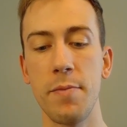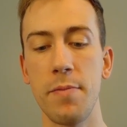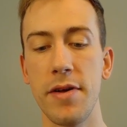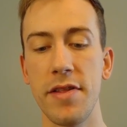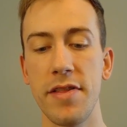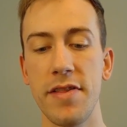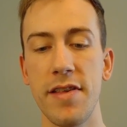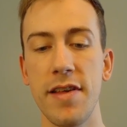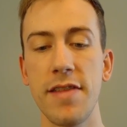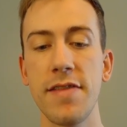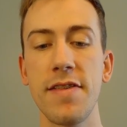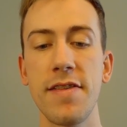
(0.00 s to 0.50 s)
but
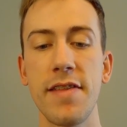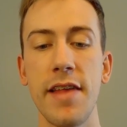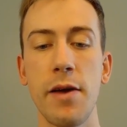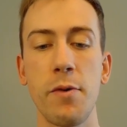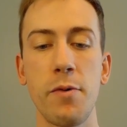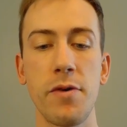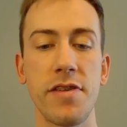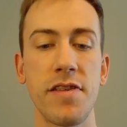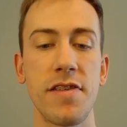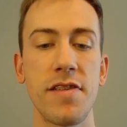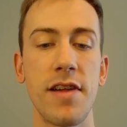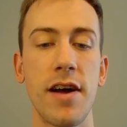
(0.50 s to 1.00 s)
since they
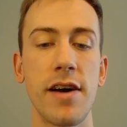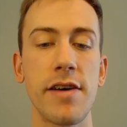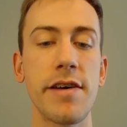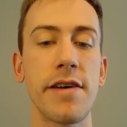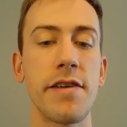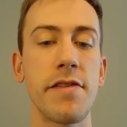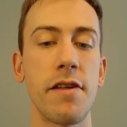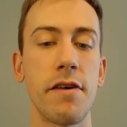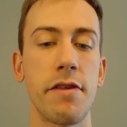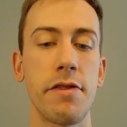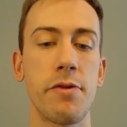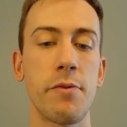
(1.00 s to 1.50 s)
were stuck
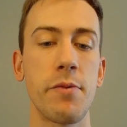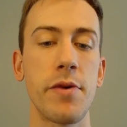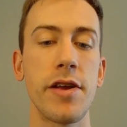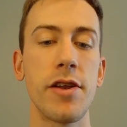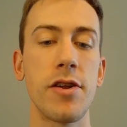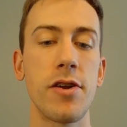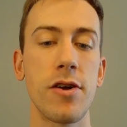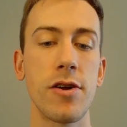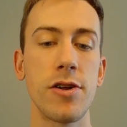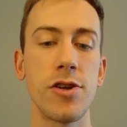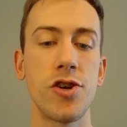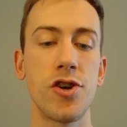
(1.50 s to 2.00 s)
in the
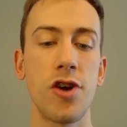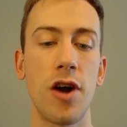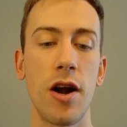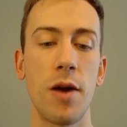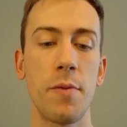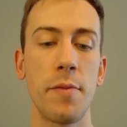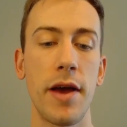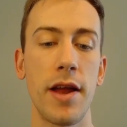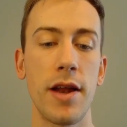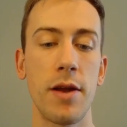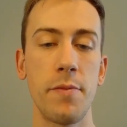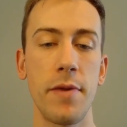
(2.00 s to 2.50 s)
3-turn
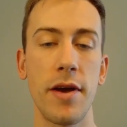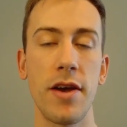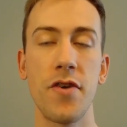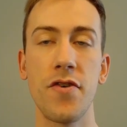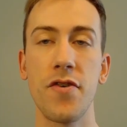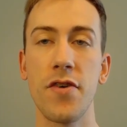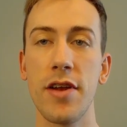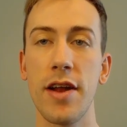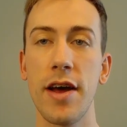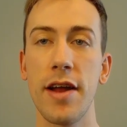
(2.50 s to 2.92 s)
charm animation,